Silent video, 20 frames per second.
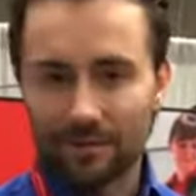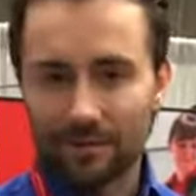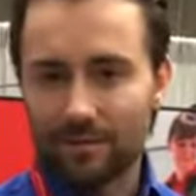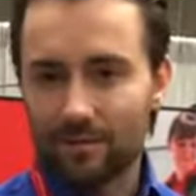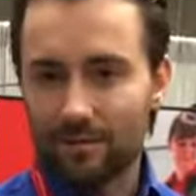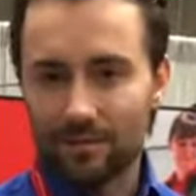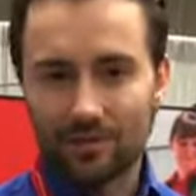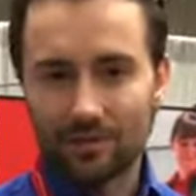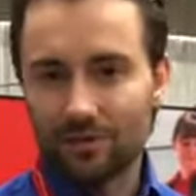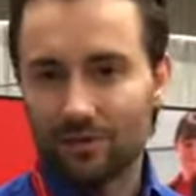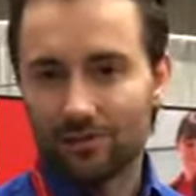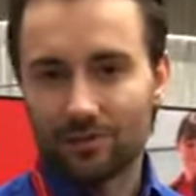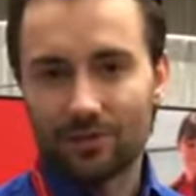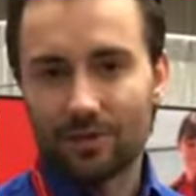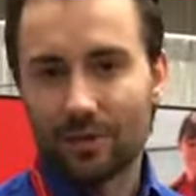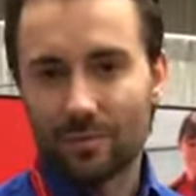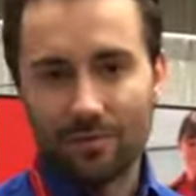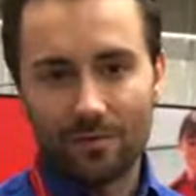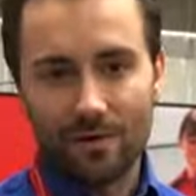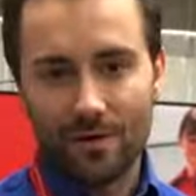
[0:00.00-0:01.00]
The machine does
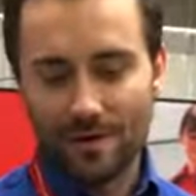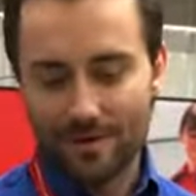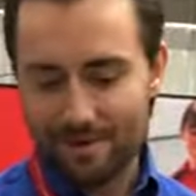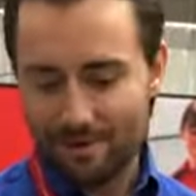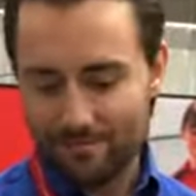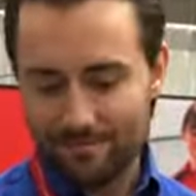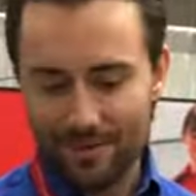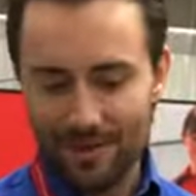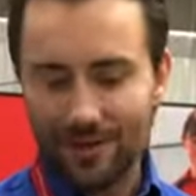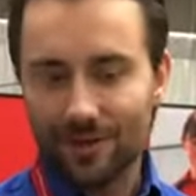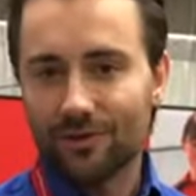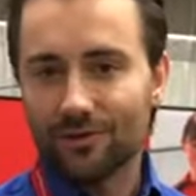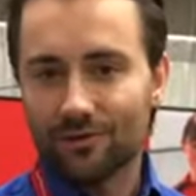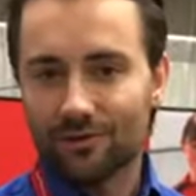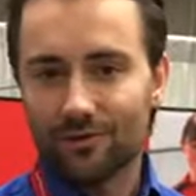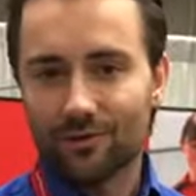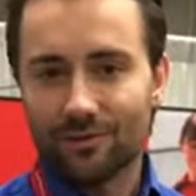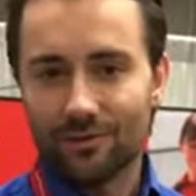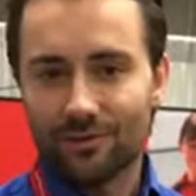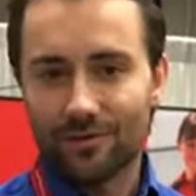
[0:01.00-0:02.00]
not break, I can
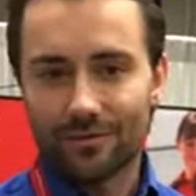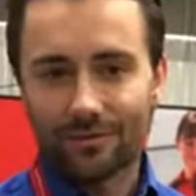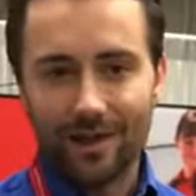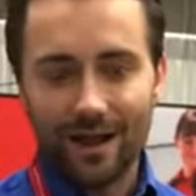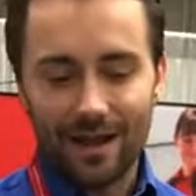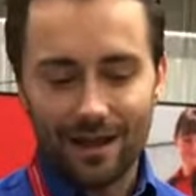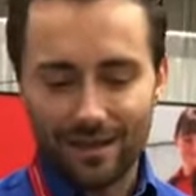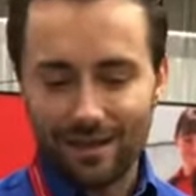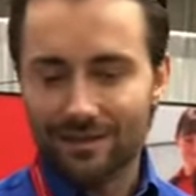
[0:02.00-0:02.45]
assure you of that.